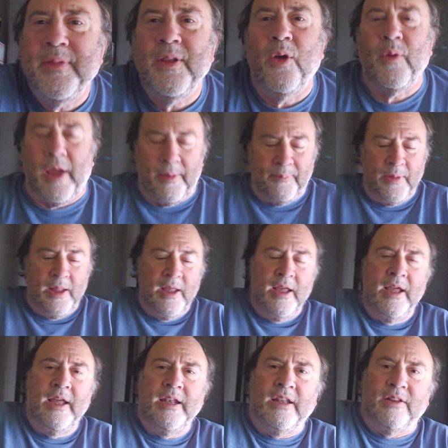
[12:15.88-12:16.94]
Okay.
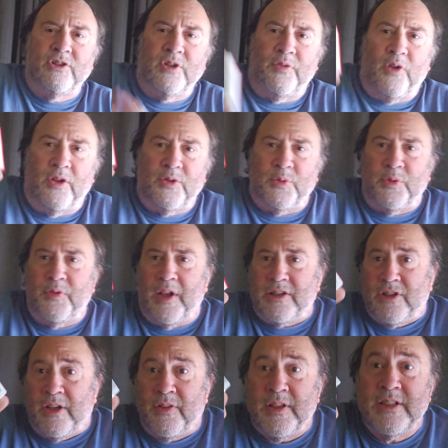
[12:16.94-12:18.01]
Now this could fall out of someone's
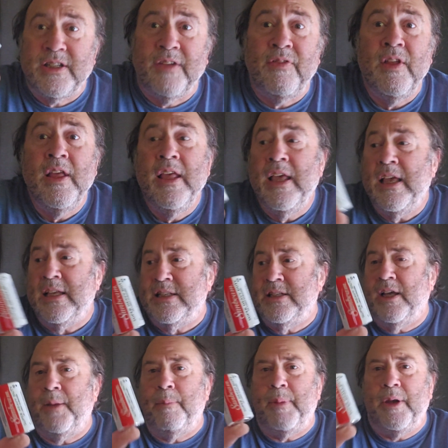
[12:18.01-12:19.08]
flashlight. Now this stuff is
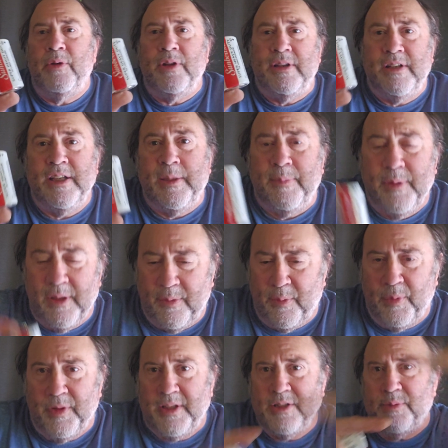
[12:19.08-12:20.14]
not very deep.
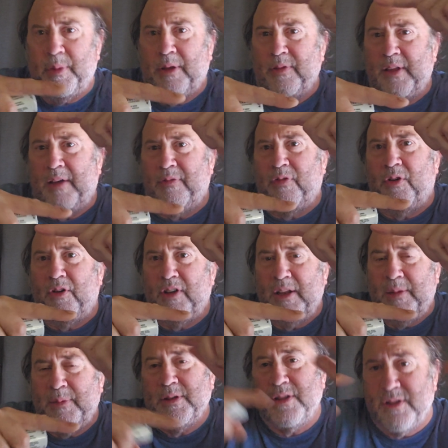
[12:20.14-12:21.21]
Remember, these are about that far
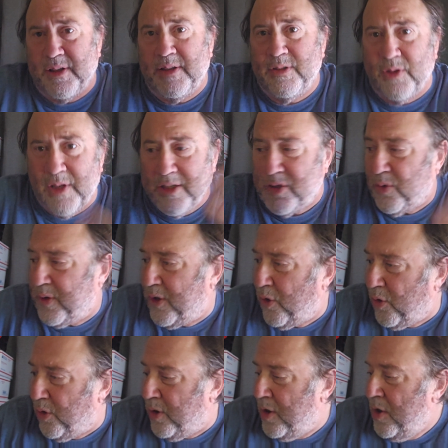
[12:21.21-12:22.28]
deep. It's just the kids don't get
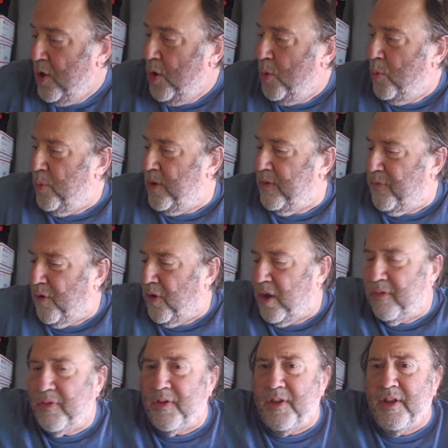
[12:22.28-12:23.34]
hurt when they fall
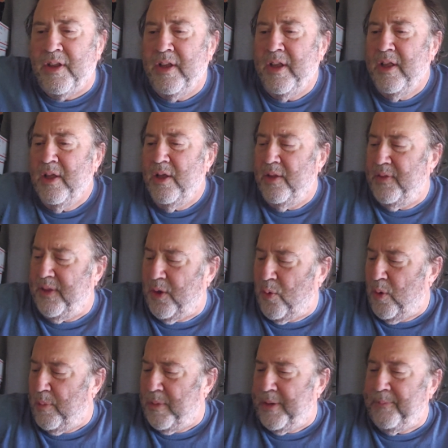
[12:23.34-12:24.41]
off of the
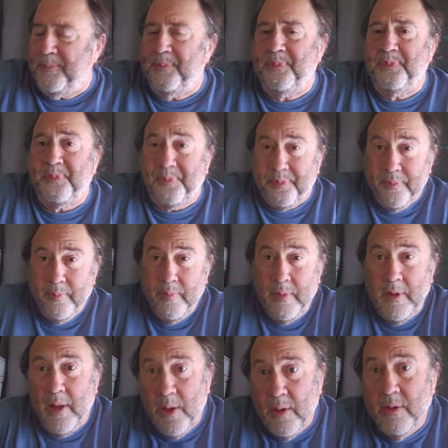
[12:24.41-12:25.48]
equipment,
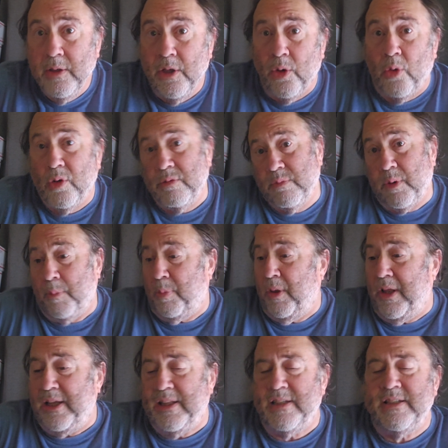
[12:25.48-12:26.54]
you know, or
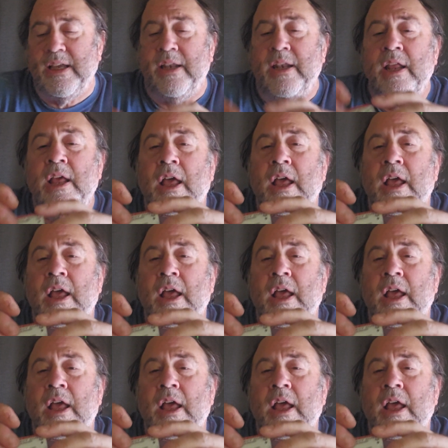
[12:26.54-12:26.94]
play in the sand.